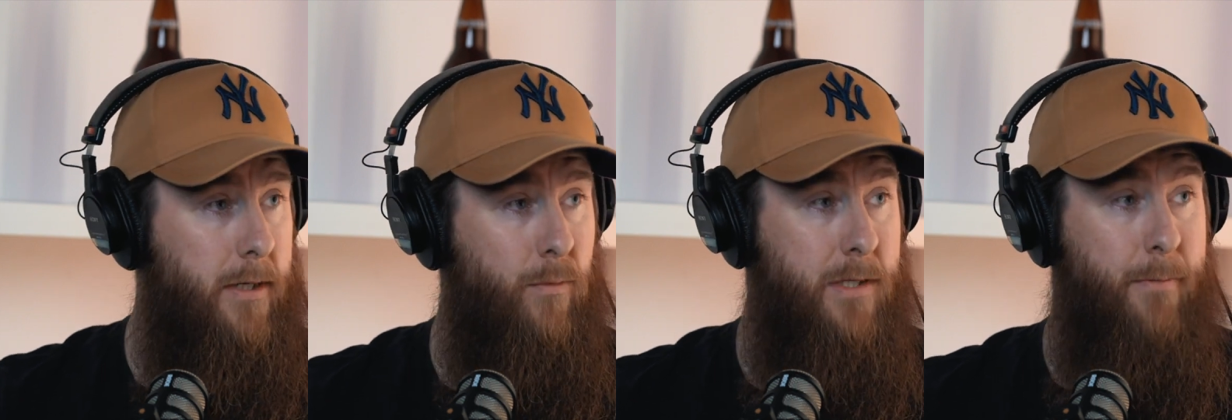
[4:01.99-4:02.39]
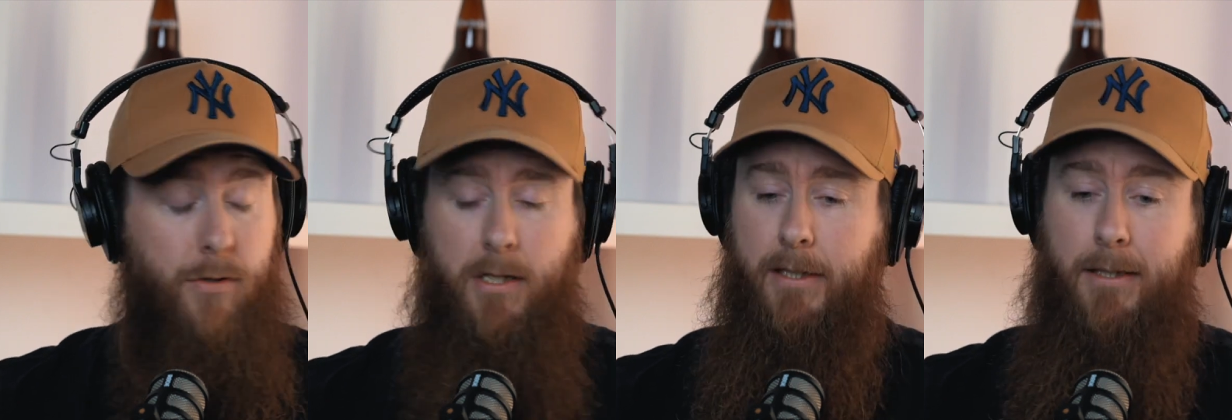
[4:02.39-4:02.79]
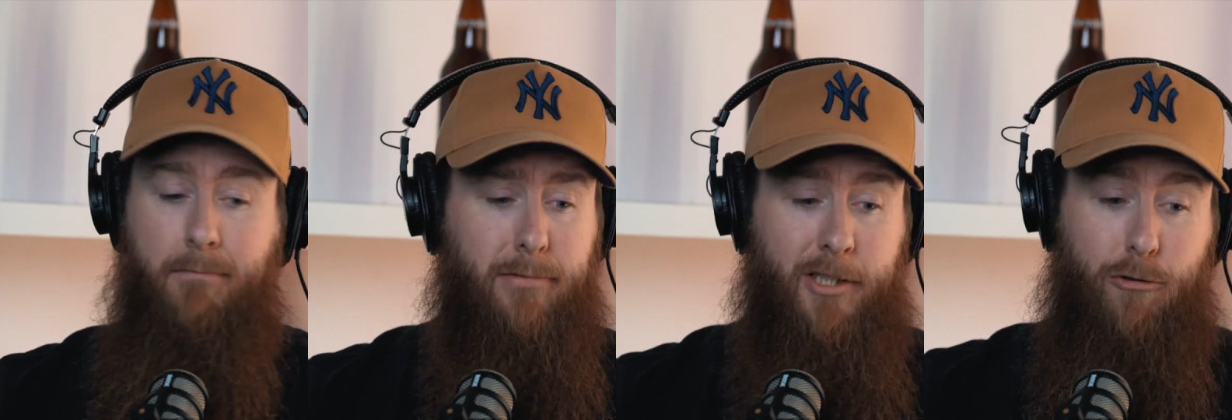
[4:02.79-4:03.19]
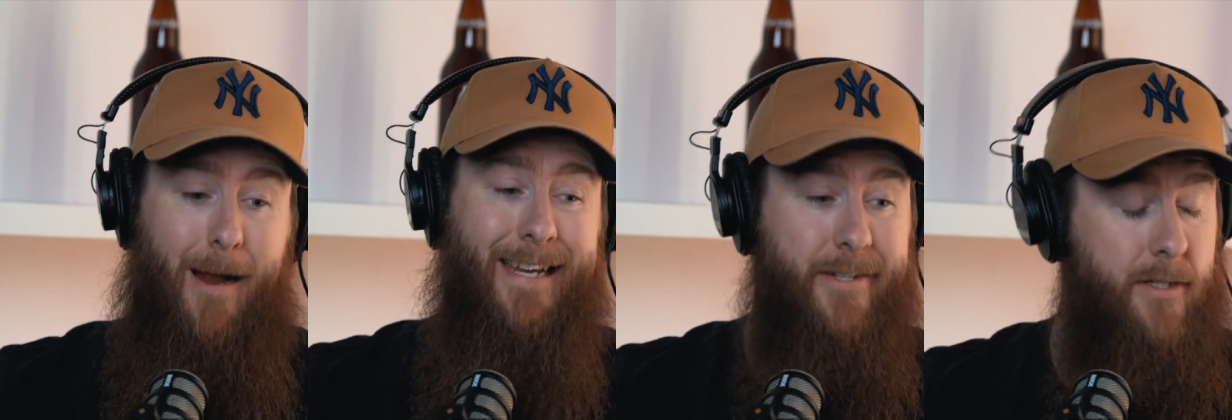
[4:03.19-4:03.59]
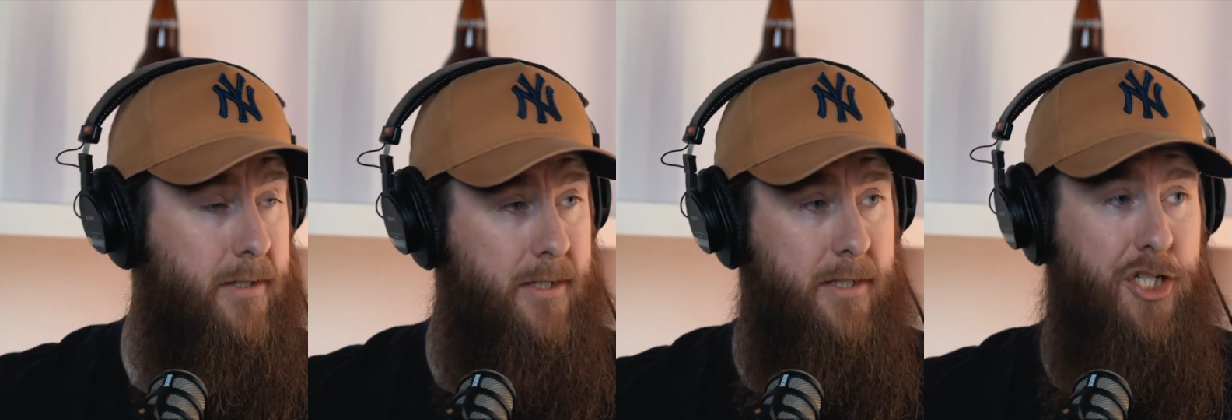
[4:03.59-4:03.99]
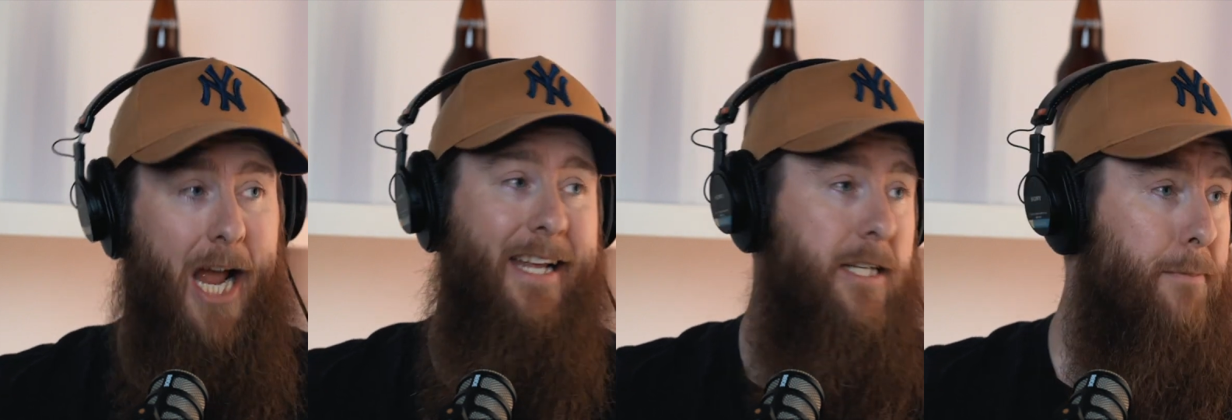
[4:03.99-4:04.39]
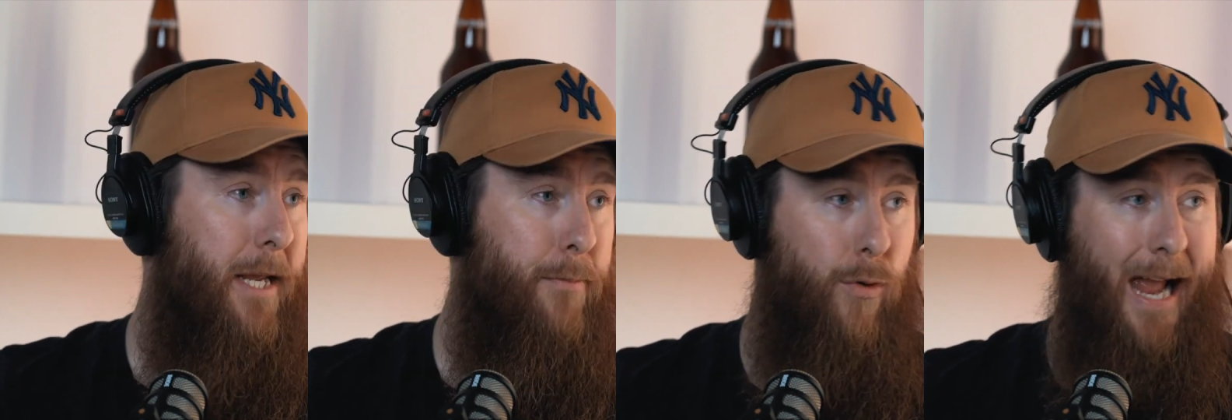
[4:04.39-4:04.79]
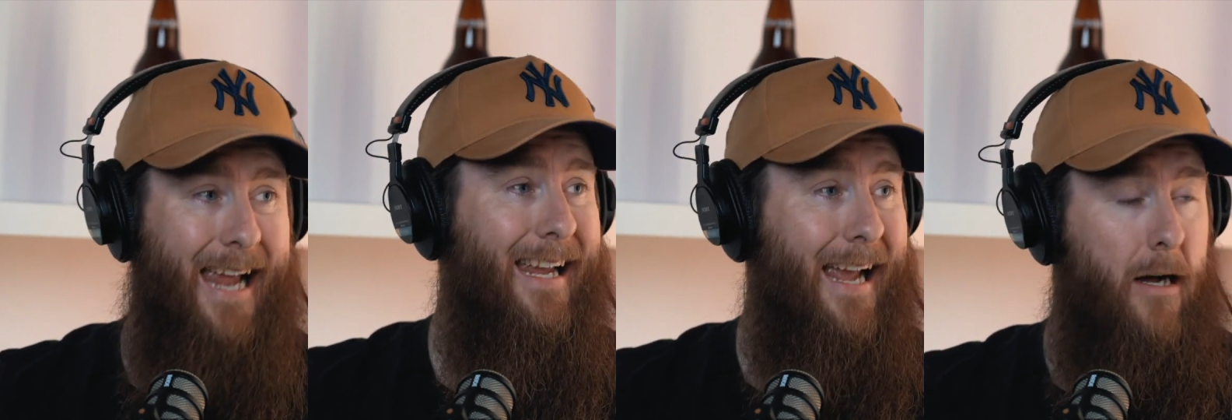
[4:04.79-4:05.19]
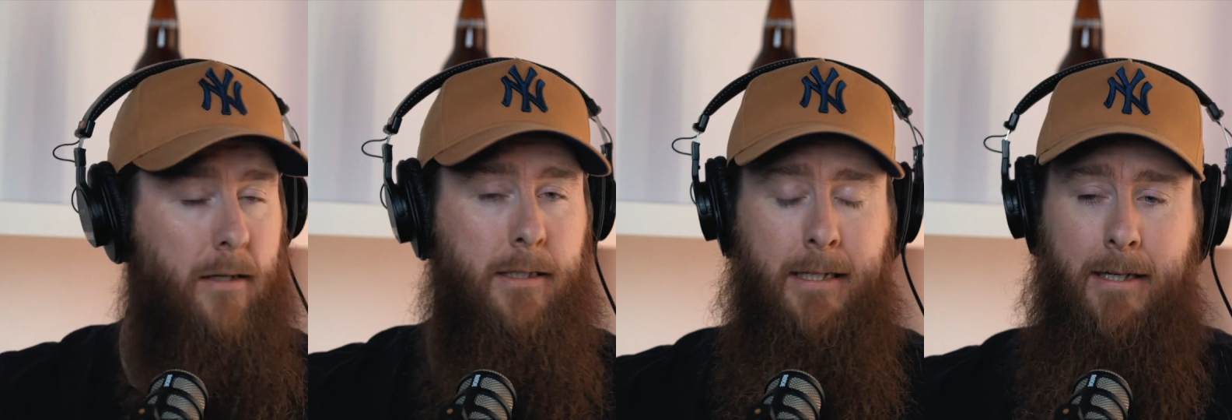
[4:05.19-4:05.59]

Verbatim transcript: It was mostly strangers, just chatting to people, hanging out.